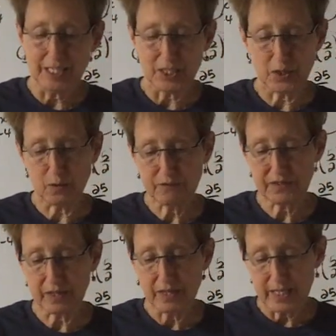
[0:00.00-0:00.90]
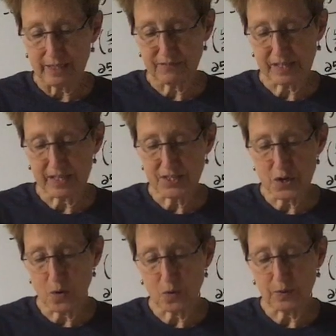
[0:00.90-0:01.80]
You know, if the
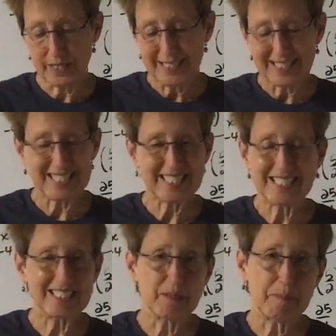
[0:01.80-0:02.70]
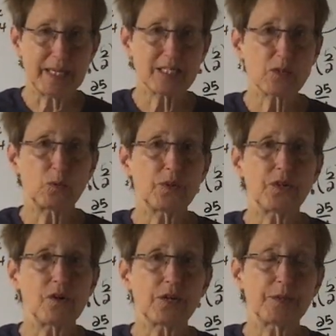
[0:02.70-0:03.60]
unknown isn't in the base or
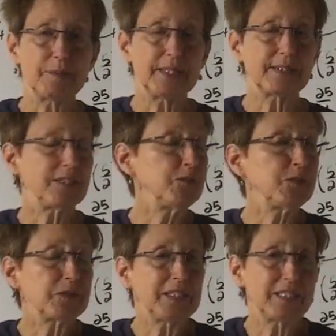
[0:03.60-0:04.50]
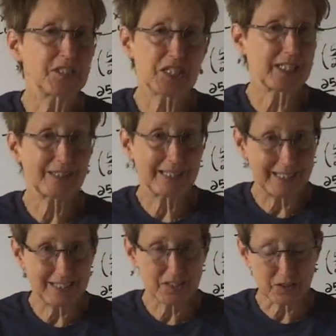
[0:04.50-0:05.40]
the argument, then you don't need to check the
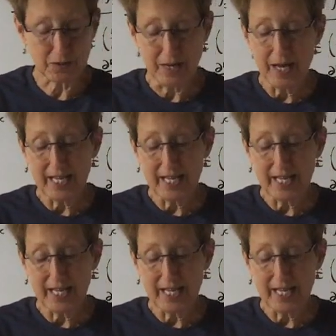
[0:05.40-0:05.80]
answer.